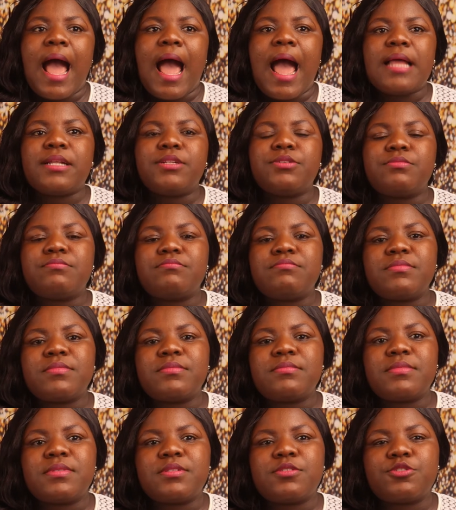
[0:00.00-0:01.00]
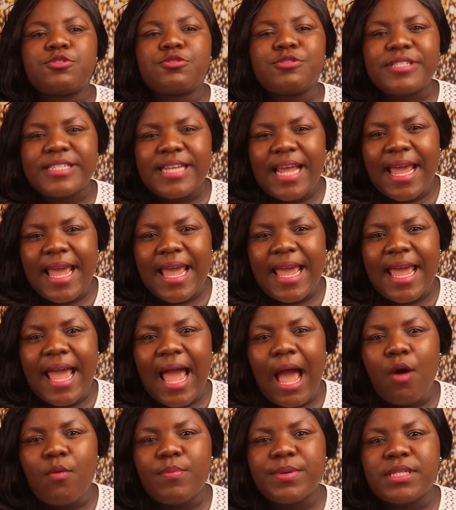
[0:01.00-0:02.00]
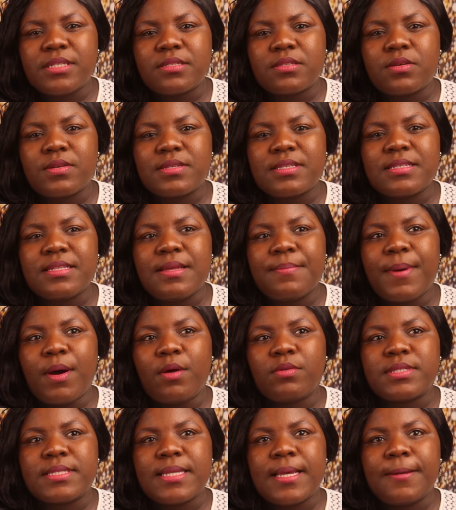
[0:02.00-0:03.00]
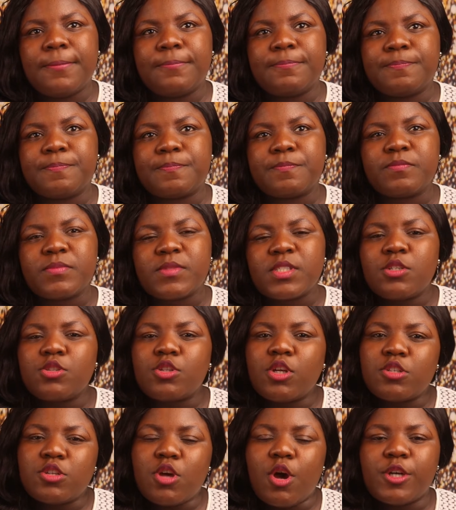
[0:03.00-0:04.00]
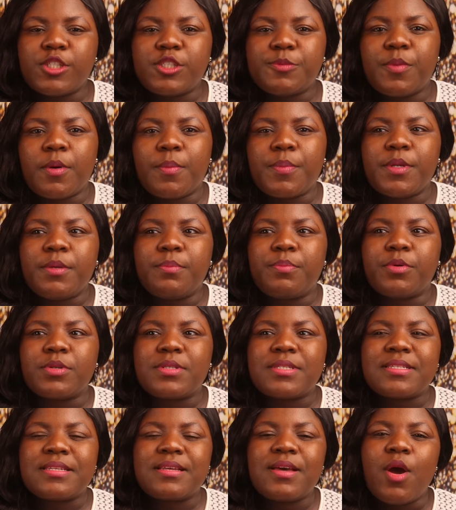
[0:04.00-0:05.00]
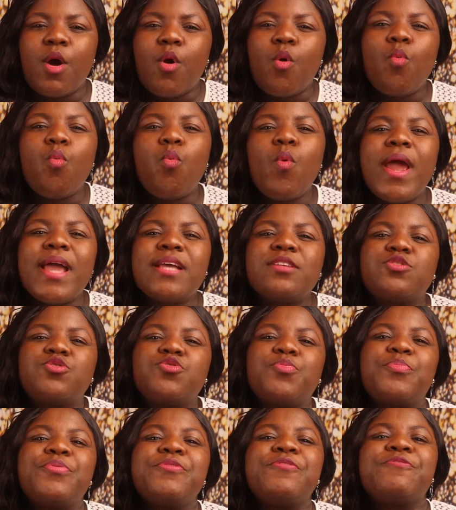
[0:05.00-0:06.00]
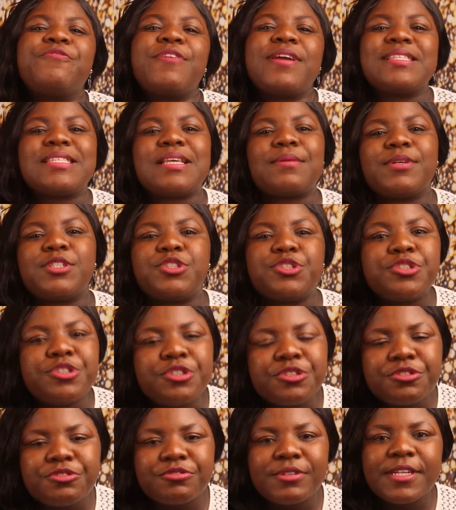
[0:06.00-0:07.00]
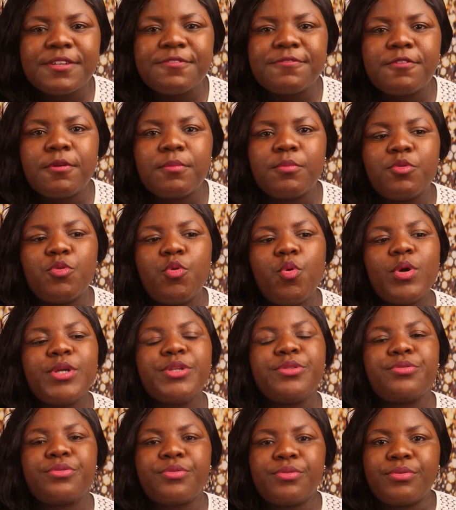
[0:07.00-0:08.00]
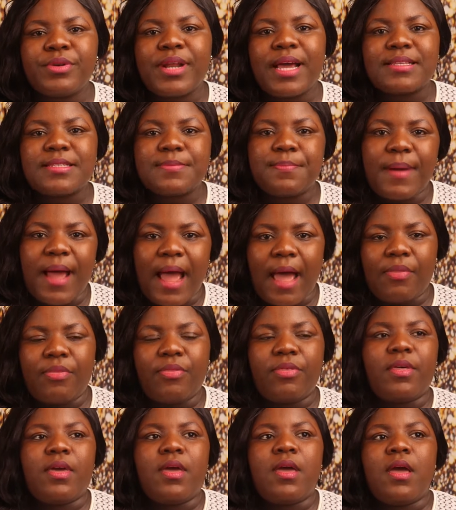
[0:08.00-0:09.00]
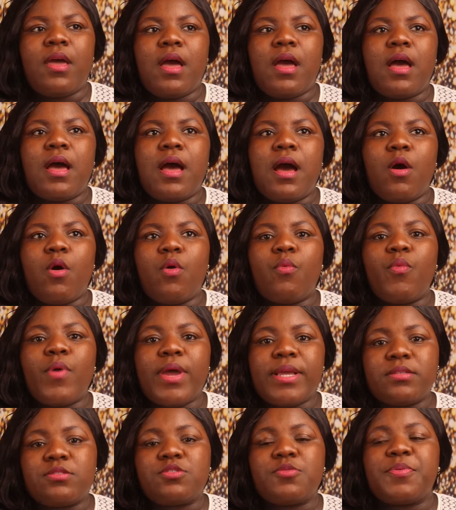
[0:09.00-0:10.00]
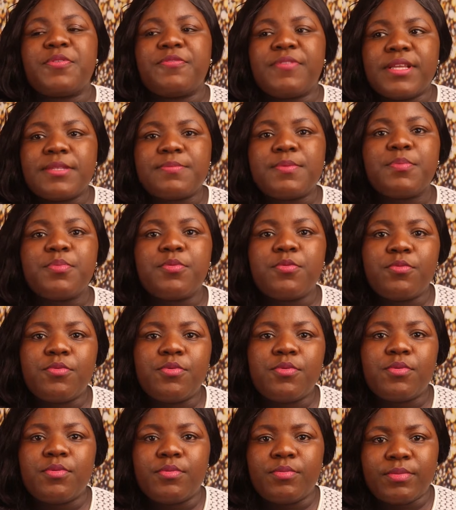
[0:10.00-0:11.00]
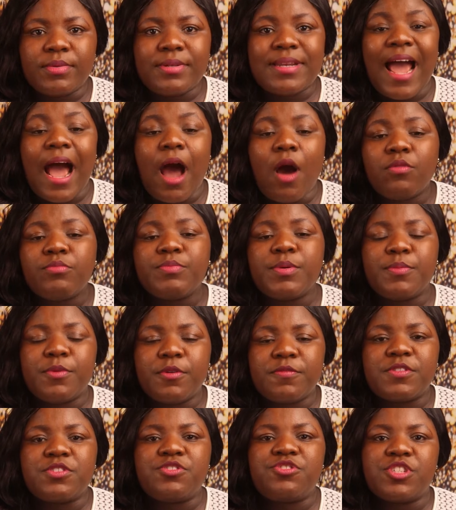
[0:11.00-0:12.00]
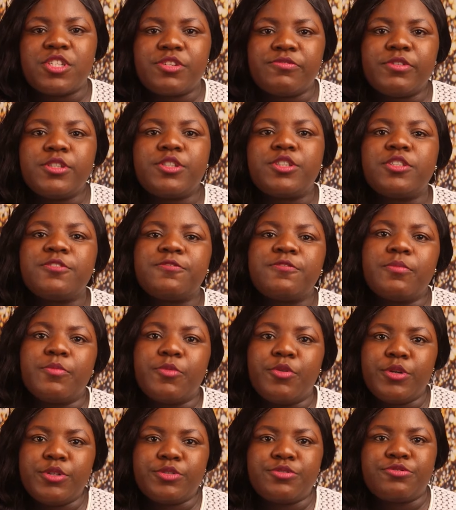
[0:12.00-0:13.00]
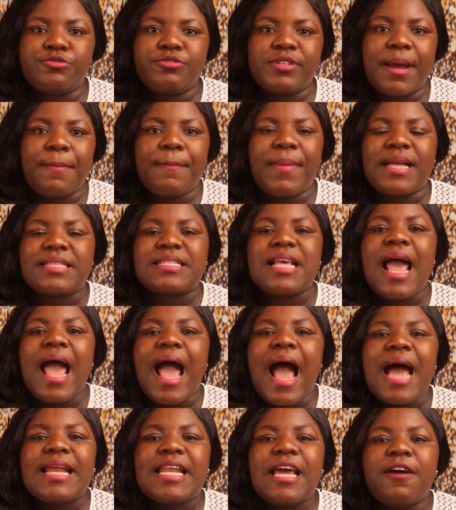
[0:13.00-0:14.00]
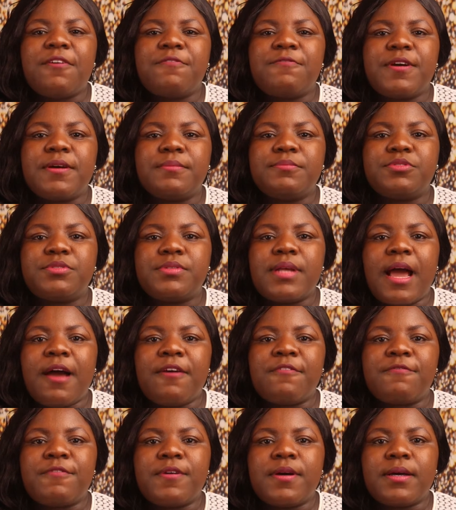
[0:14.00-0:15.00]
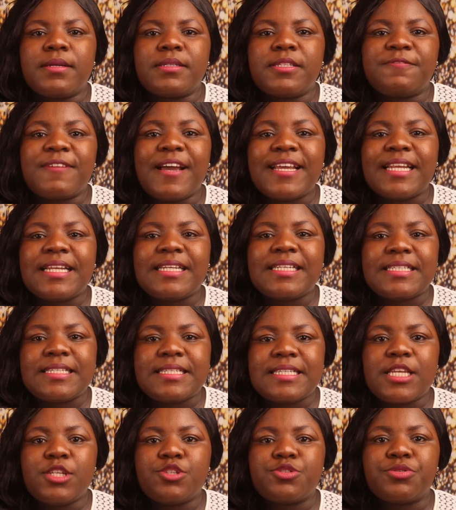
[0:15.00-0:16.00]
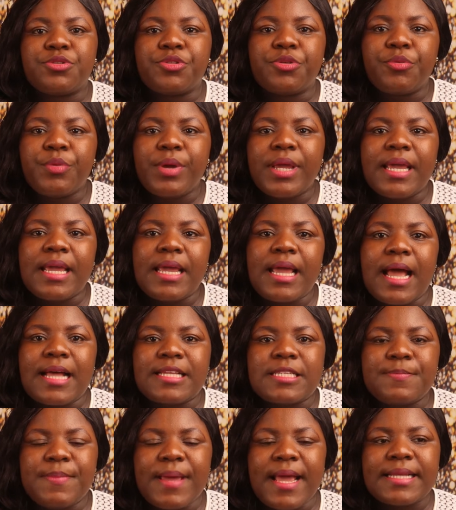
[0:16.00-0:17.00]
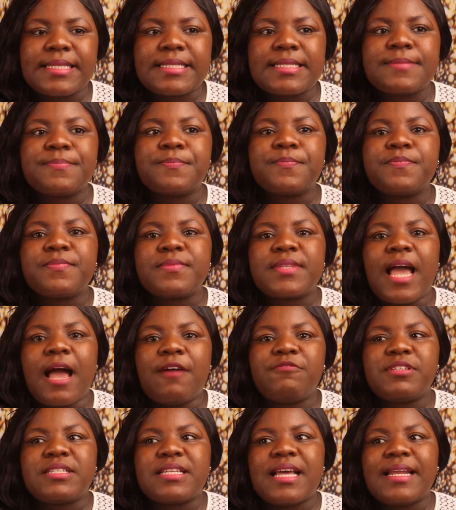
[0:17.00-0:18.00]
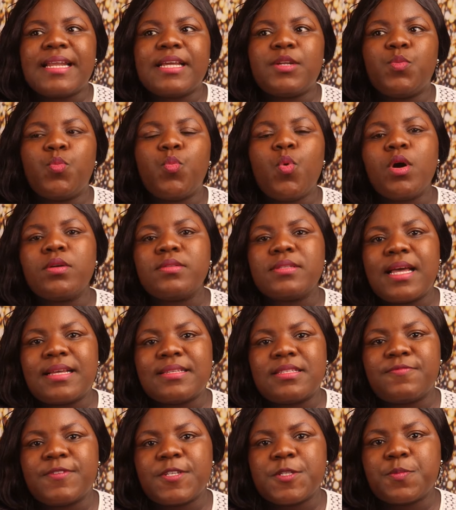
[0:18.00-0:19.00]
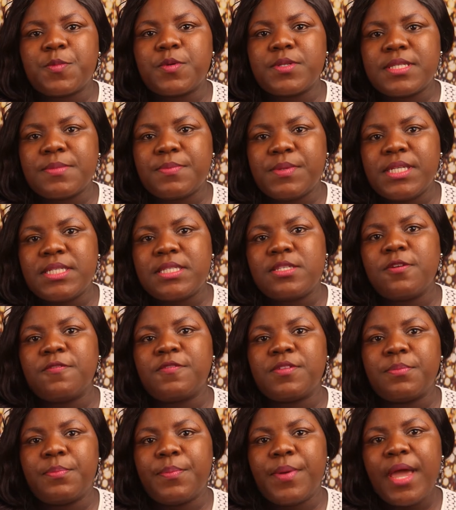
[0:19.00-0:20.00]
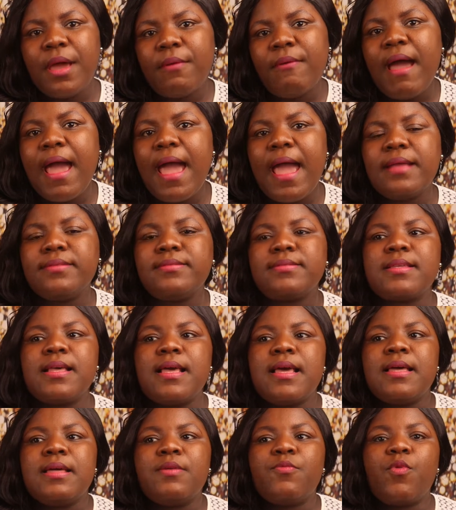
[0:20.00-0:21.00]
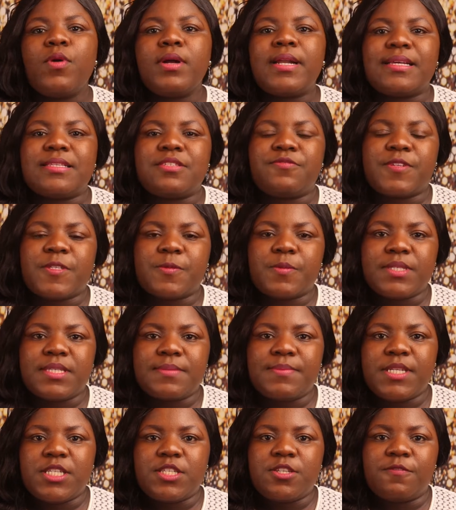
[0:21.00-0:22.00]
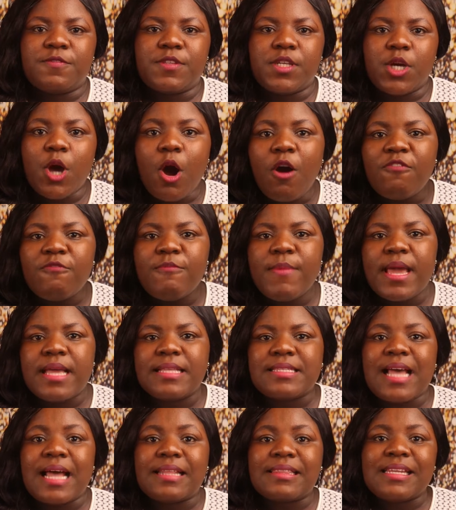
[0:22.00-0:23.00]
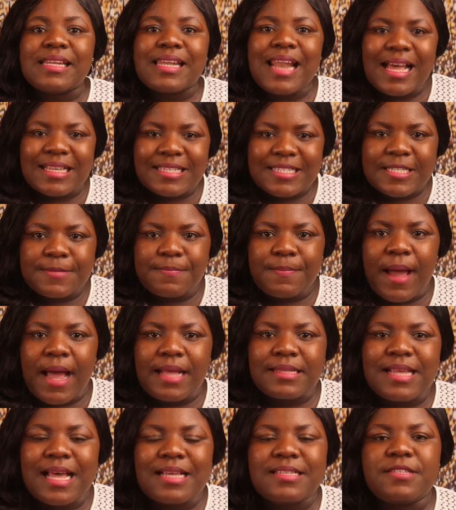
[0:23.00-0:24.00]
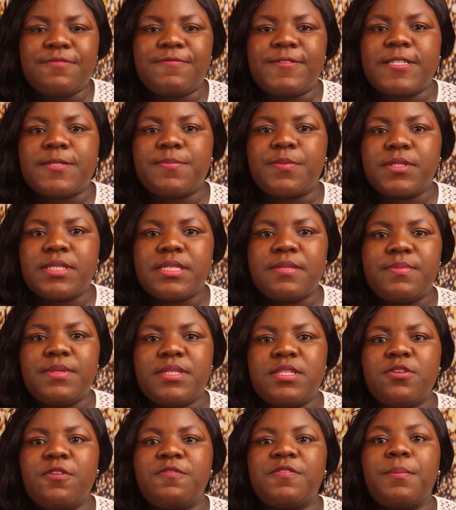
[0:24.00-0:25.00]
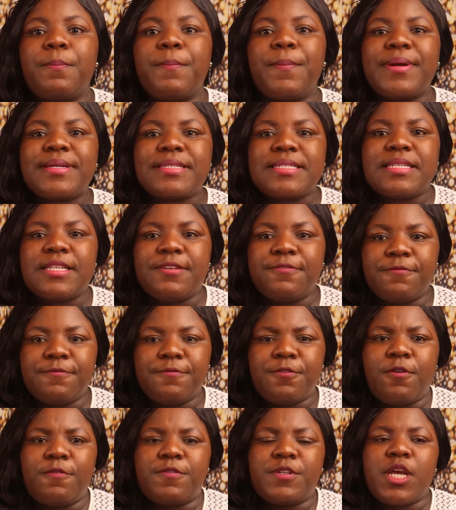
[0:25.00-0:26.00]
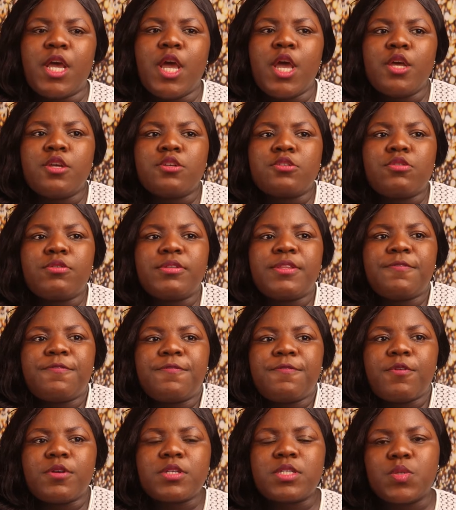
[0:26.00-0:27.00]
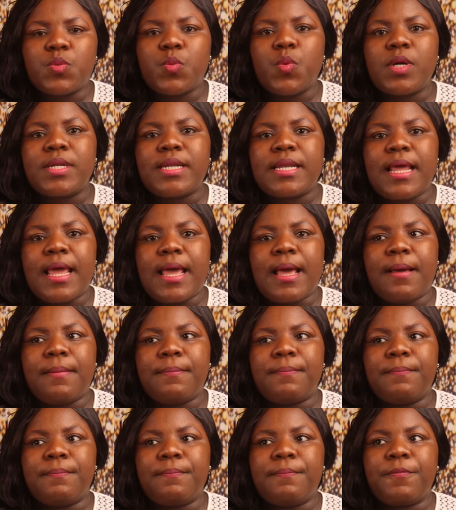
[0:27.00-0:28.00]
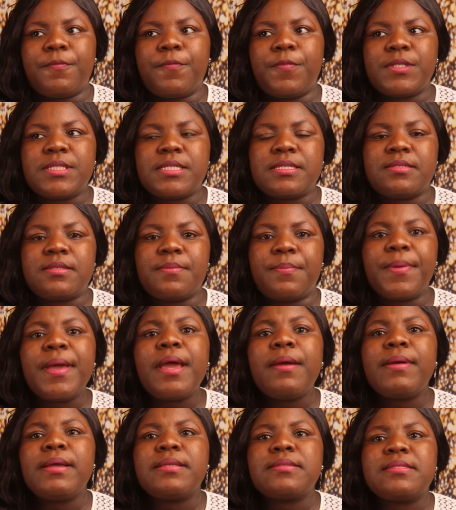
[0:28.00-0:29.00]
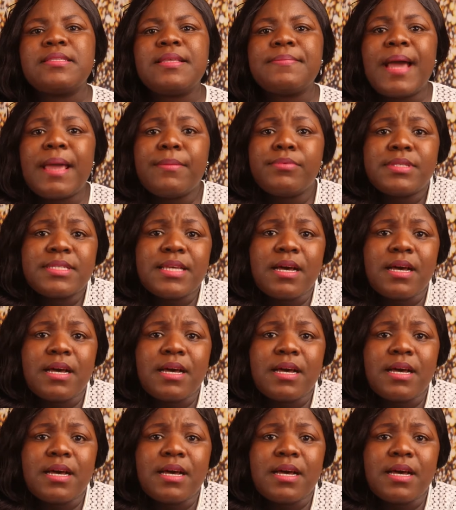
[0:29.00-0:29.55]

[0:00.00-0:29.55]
And today I'll be discussing about not Hushpuppi, but ways to prevent our children from going through that path, or ways to prevent people of this generation from going through that path. And I've divided this into three aspects. I've decided one as the responsibility of the parents, one as the responsibility of the government, and the last part as the responsibility of the person involved. So the first one, which is the parents, the Bible